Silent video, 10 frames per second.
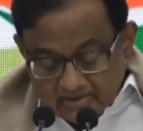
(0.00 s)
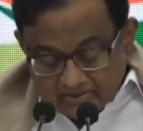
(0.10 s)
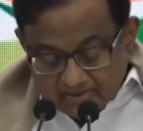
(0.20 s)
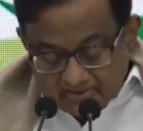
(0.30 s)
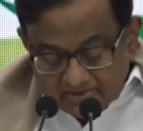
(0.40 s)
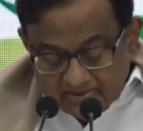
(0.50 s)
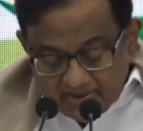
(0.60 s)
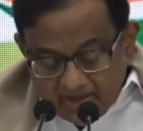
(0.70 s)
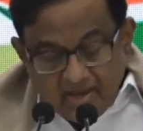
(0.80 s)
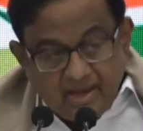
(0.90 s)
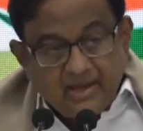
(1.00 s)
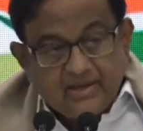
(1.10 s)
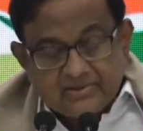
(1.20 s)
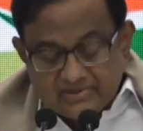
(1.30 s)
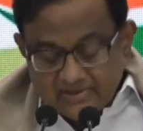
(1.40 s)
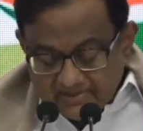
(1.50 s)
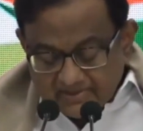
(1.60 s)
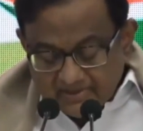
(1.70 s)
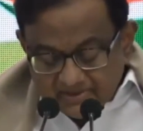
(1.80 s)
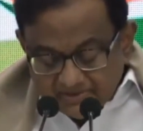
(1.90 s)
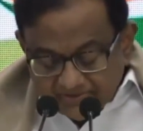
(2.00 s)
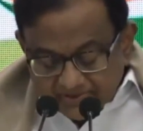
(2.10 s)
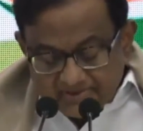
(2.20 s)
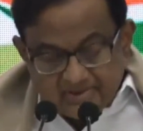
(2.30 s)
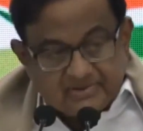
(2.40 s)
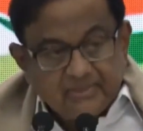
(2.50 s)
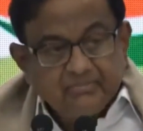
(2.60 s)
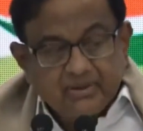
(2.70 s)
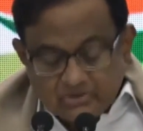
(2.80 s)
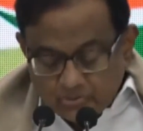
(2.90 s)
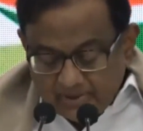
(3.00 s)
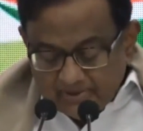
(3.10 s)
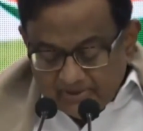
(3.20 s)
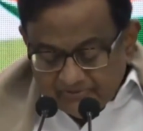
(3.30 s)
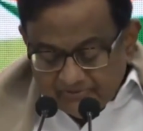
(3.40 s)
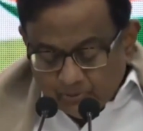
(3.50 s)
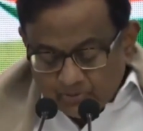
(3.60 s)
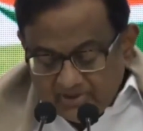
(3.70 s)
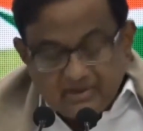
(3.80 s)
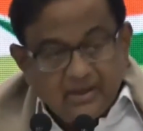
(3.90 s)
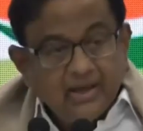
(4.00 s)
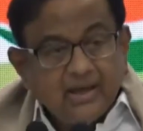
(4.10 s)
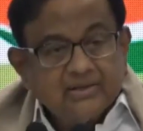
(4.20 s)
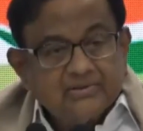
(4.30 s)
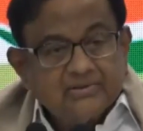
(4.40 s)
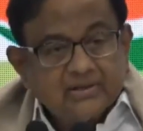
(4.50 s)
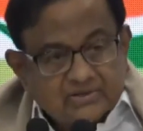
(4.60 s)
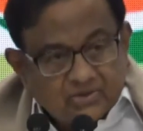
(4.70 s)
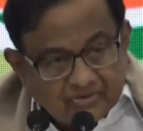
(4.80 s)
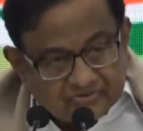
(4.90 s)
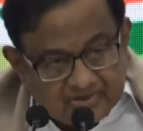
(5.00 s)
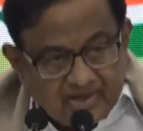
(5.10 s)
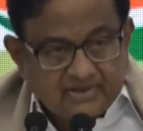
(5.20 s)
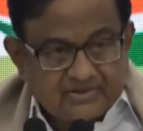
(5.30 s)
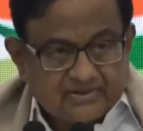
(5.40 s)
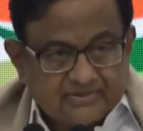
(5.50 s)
The CAA sets 31st December 2014 as a cutoff date.